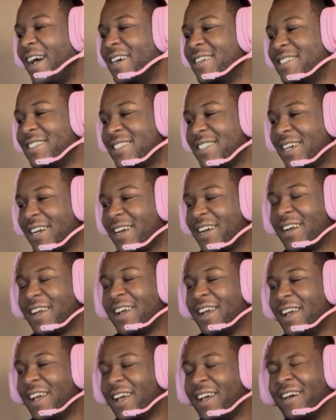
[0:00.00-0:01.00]
I'm sorry.
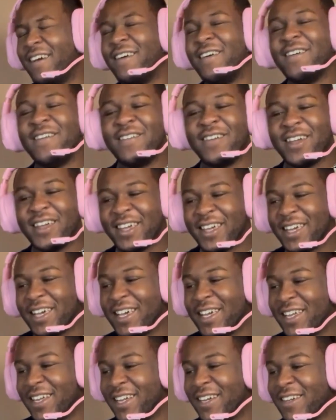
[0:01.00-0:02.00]
Oh my
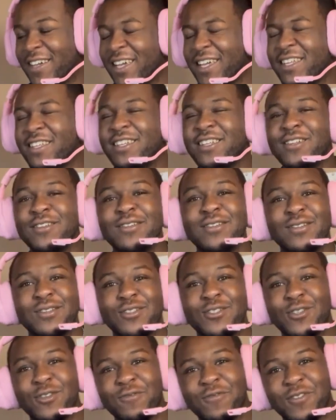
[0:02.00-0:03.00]
god. Okay, I know this
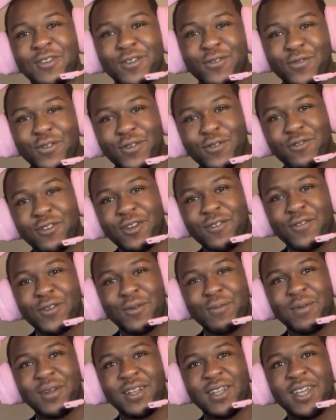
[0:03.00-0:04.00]
is a short video
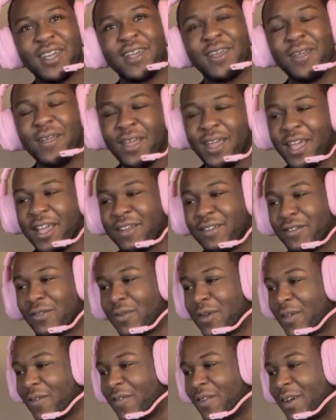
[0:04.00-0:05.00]
for Monday. It was a
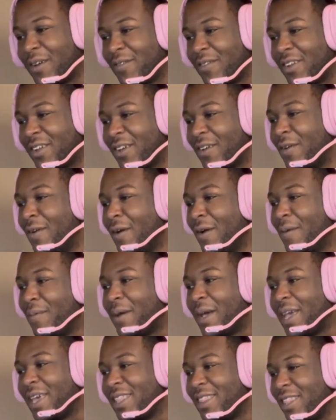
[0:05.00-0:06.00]
Wings of Fire video.
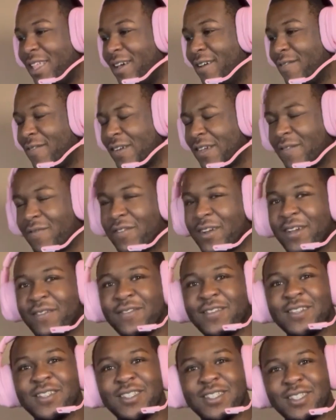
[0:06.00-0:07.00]
But I love Wings of Fire
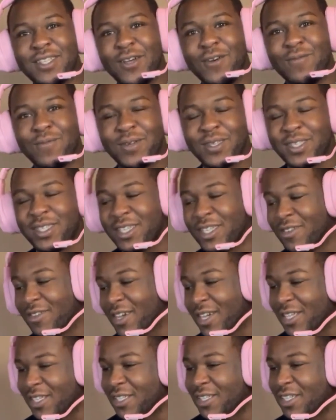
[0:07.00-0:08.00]
videos so much, and
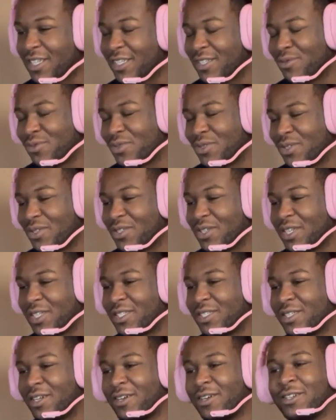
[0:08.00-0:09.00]
you guys
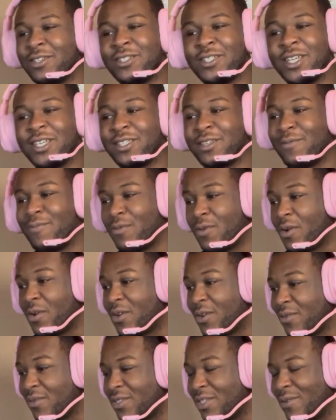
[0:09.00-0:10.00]
just started suggesting more
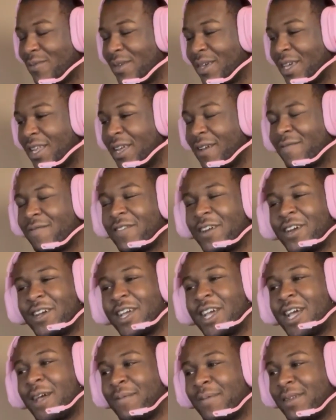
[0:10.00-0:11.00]
of them to me, and I'm
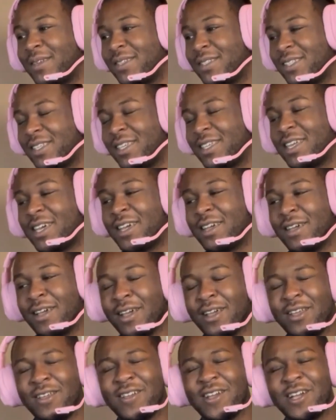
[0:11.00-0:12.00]
very happy to see that
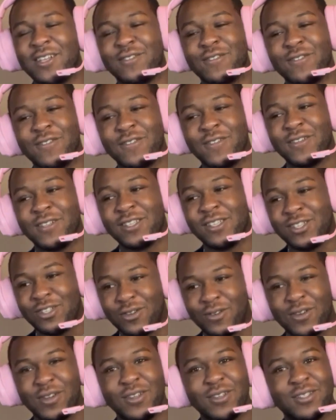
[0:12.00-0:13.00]
you guys are
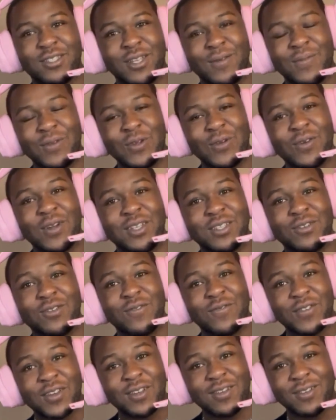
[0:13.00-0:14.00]
enjoying, some of you guys
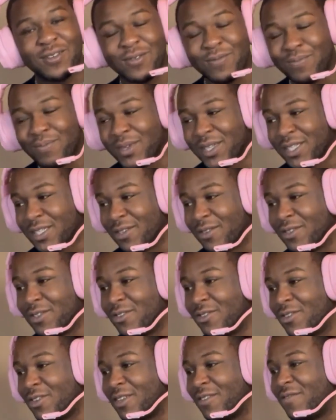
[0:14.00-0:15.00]
are very much so
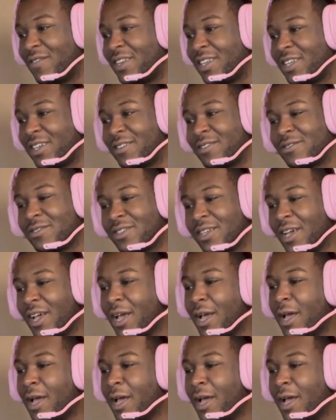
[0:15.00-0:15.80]
enjoying the videos.